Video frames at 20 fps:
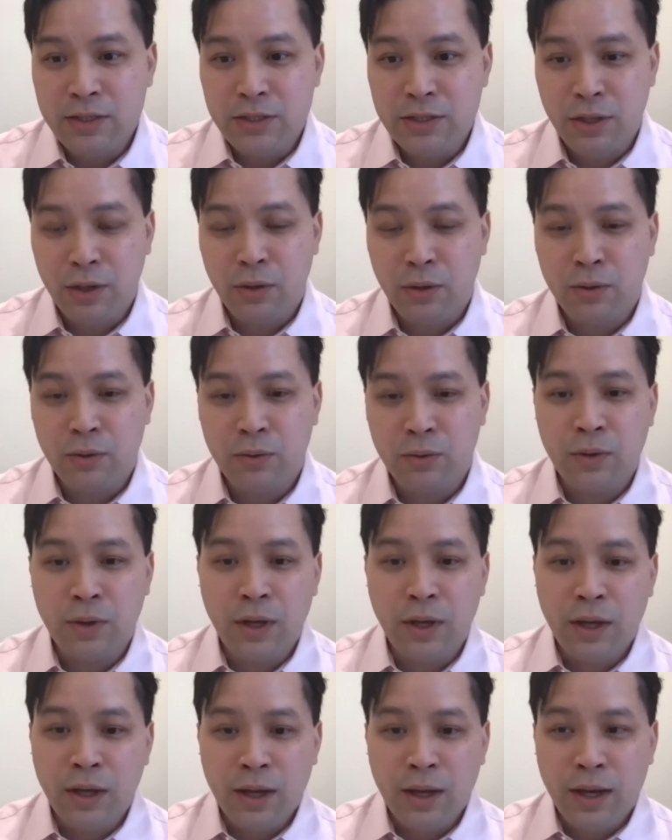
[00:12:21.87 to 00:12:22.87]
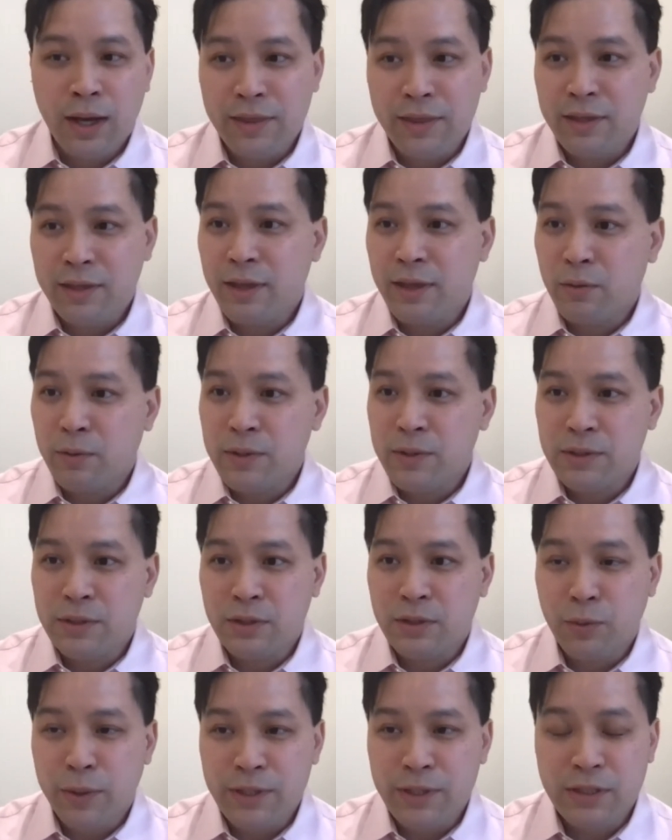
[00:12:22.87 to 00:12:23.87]
So I think there was
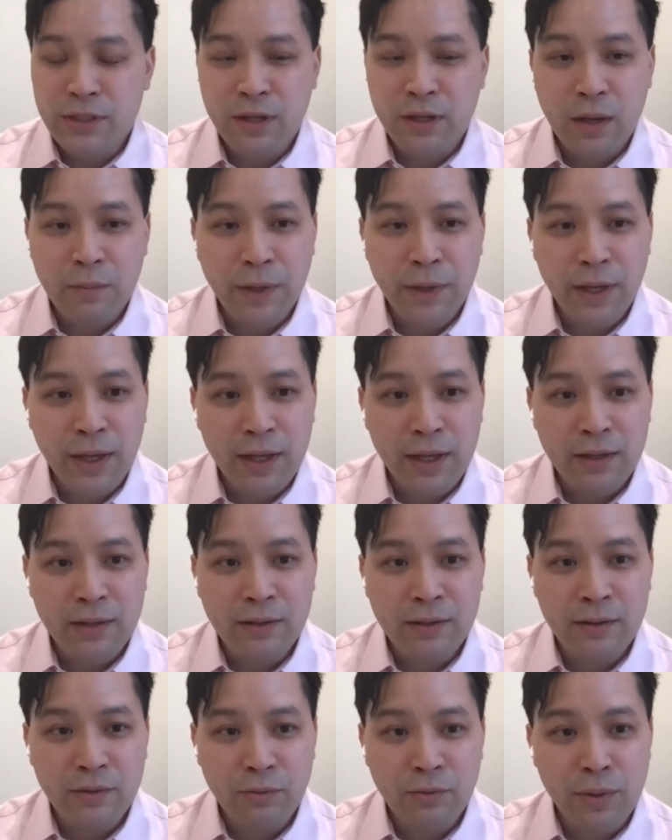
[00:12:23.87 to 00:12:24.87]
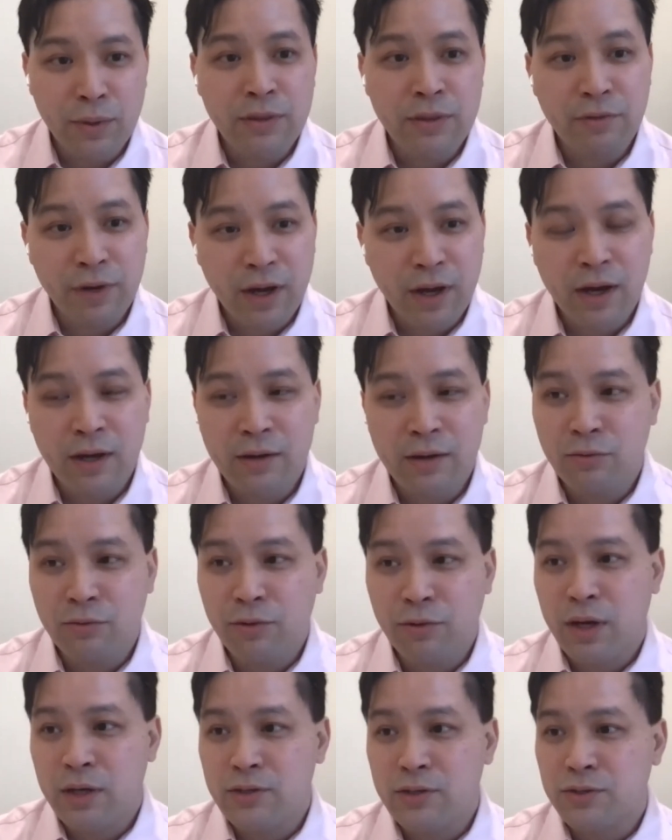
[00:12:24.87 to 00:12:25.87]
a question coming in with
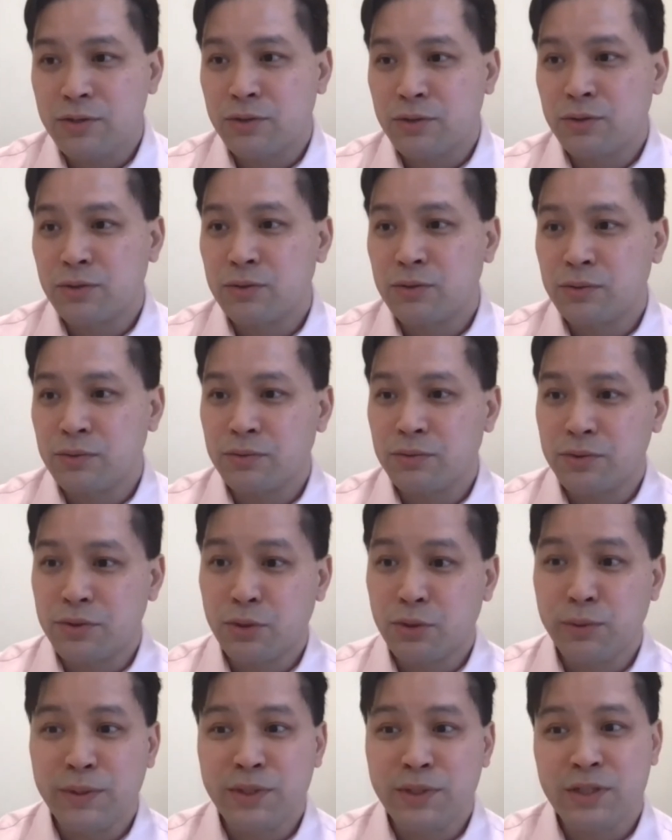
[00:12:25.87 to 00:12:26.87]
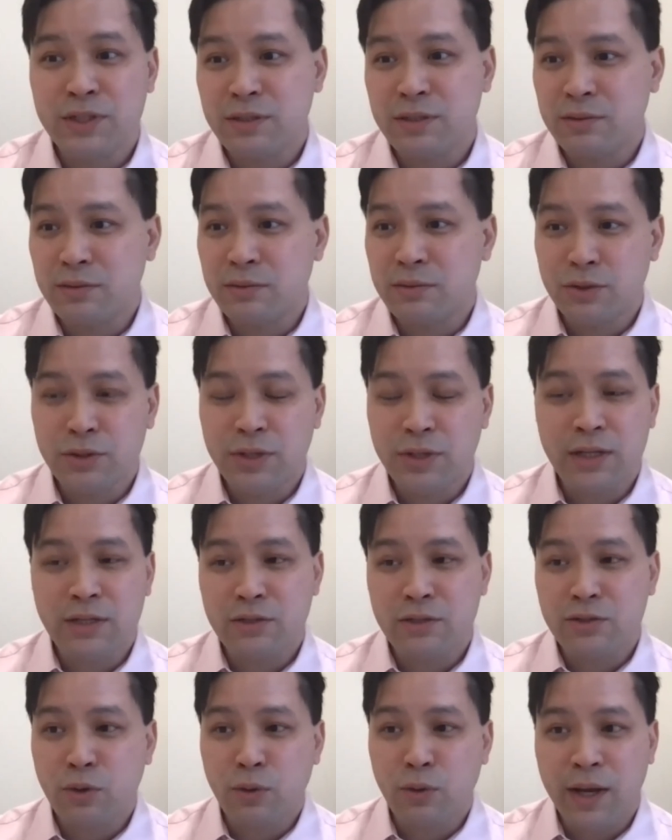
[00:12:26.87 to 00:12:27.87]
regards to, should I
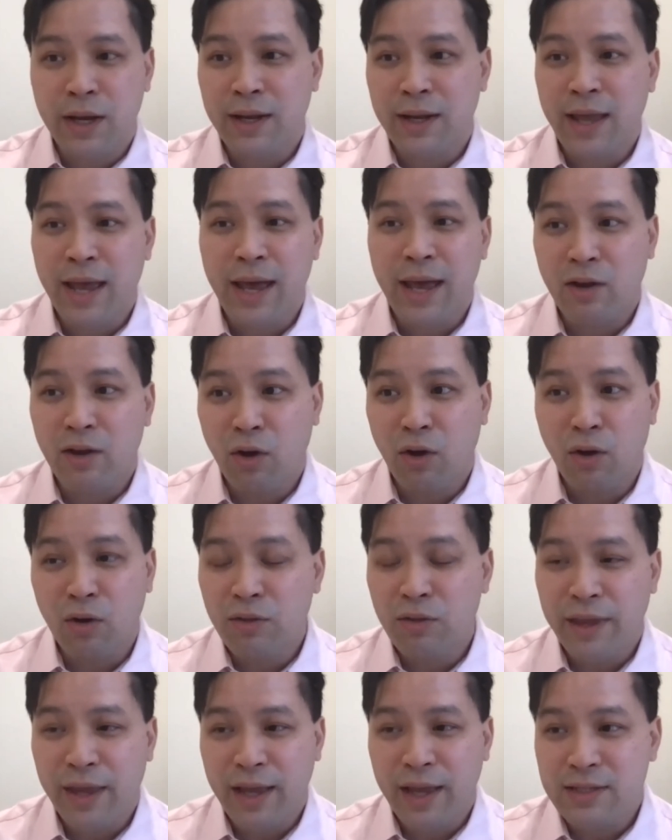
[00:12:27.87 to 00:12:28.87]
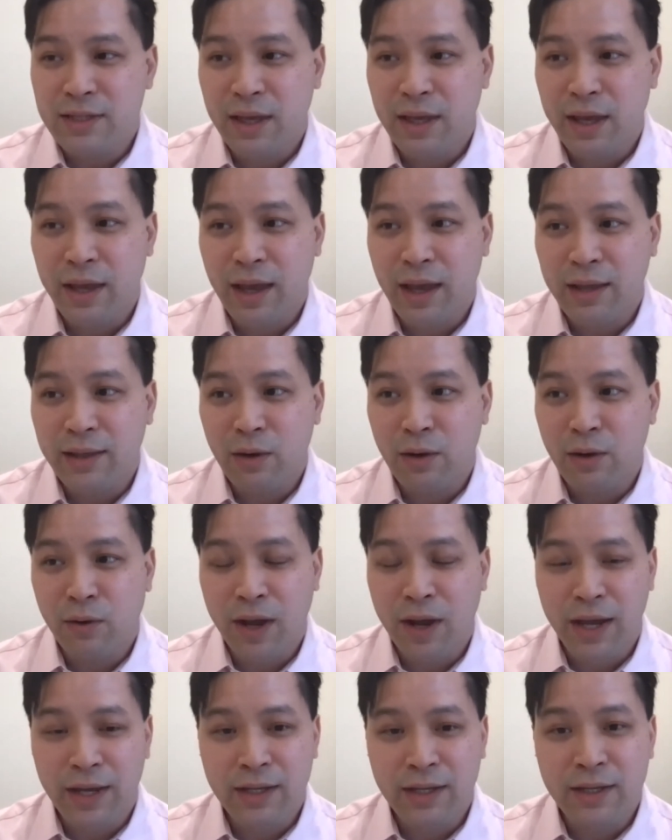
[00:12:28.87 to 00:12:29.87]
just go ahead and add all the SKAD
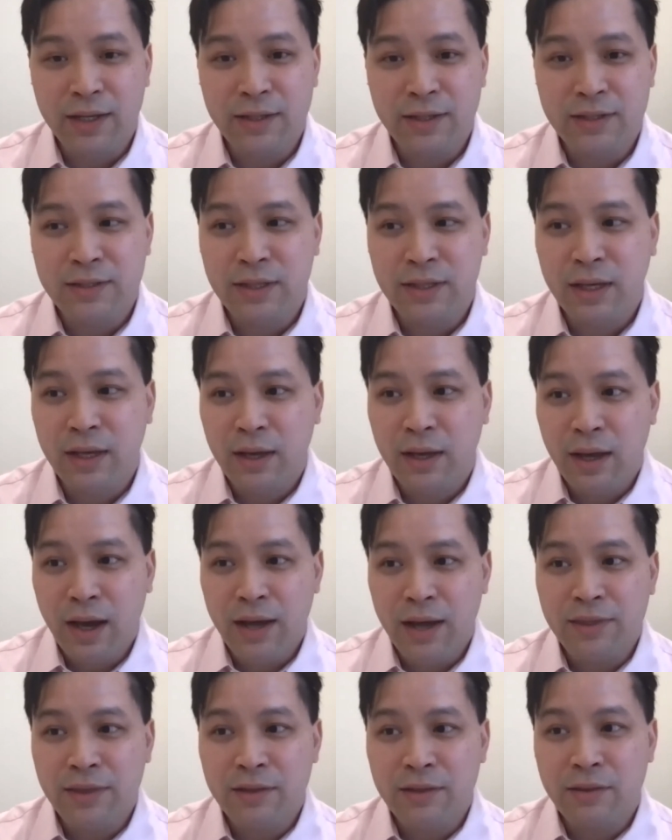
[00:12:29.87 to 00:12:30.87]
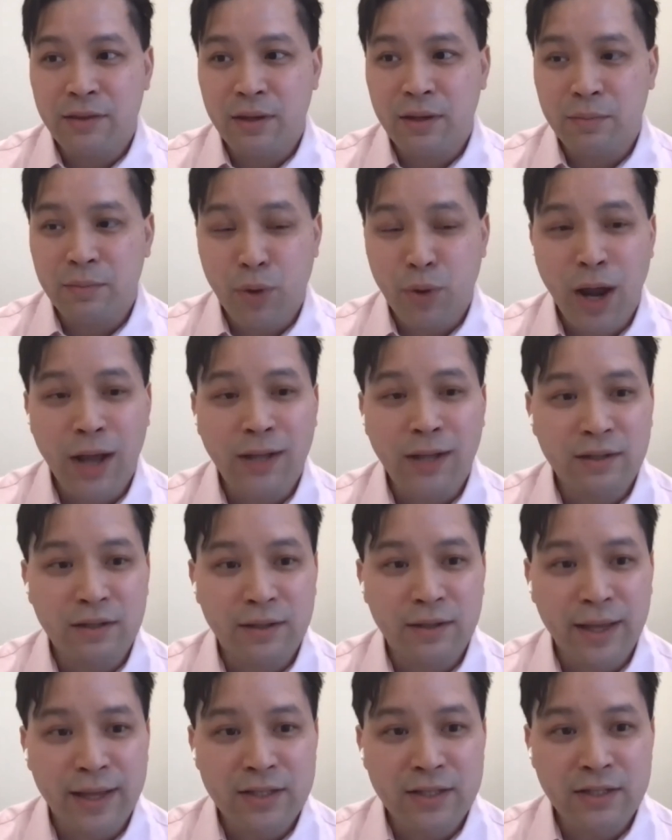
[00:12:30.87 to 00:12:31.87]
network IDs? I think the
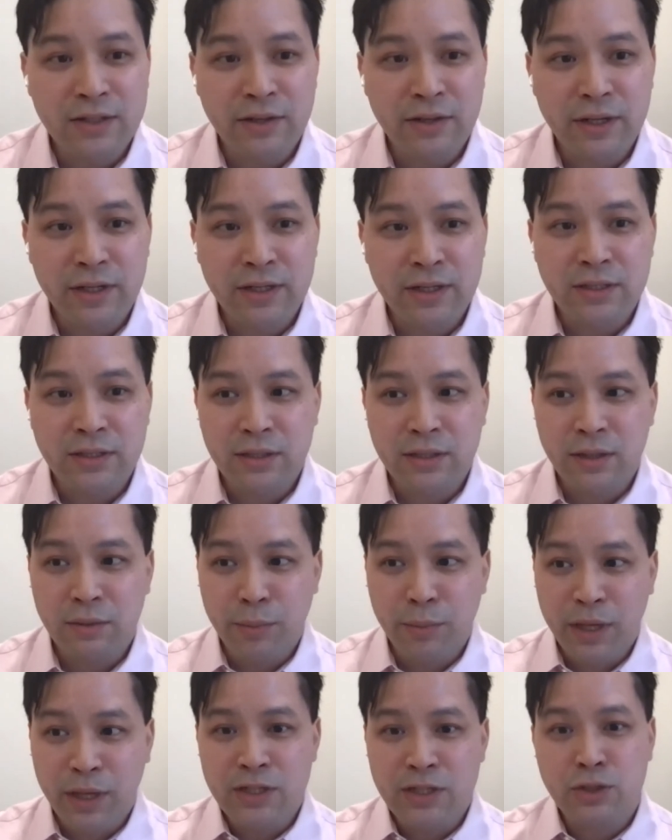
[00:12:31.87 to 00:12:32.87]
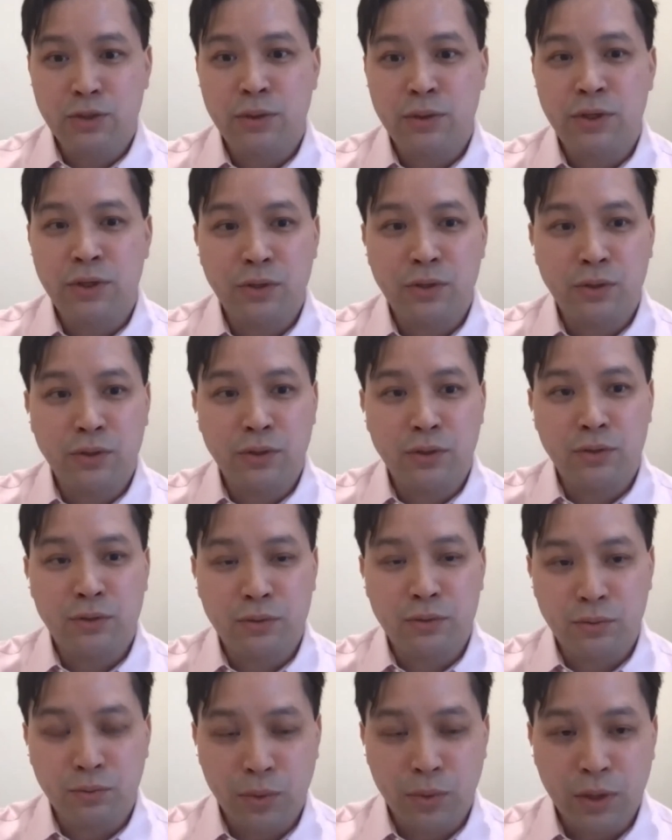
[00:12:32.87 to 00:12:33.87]
practical answer is make sure
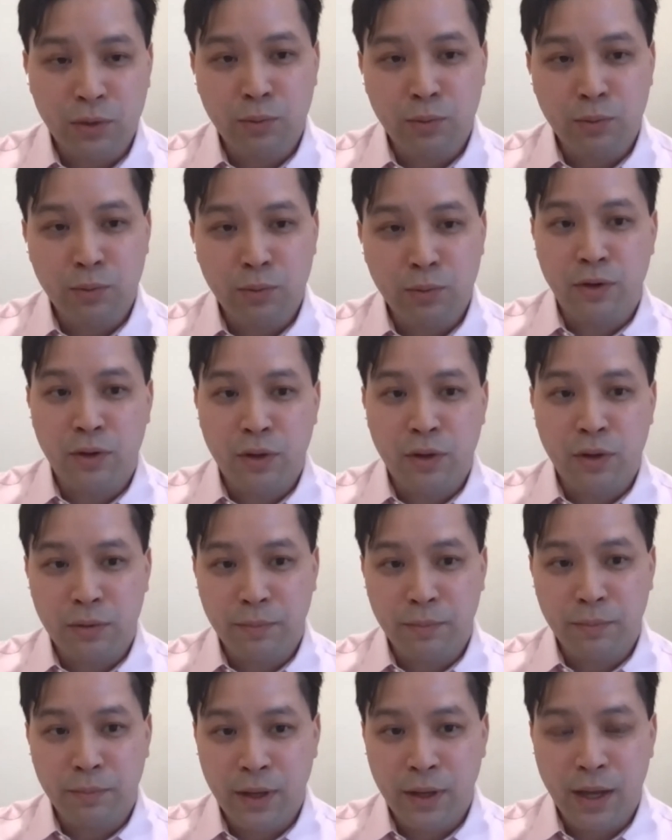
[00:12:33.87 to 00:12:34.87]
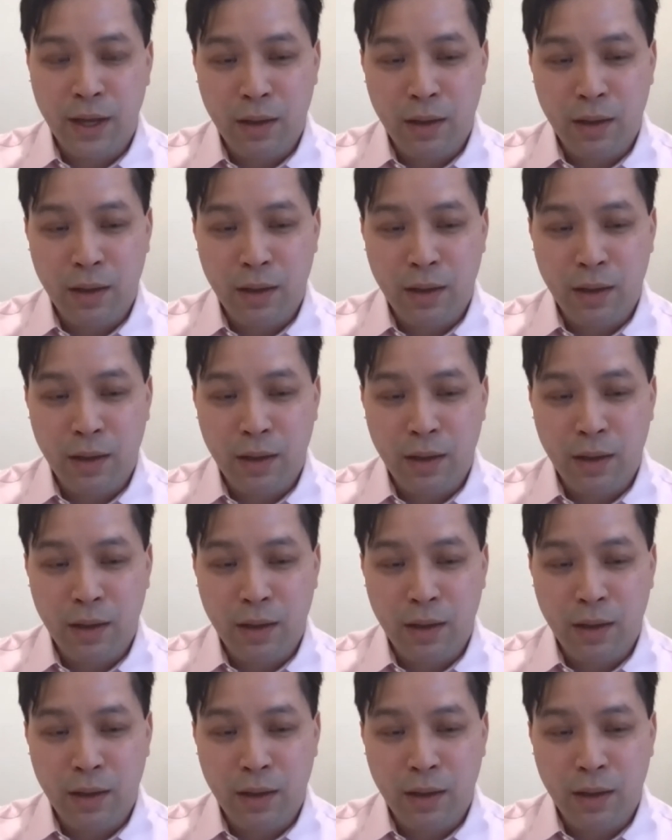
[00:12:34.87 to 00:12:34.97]
you work with your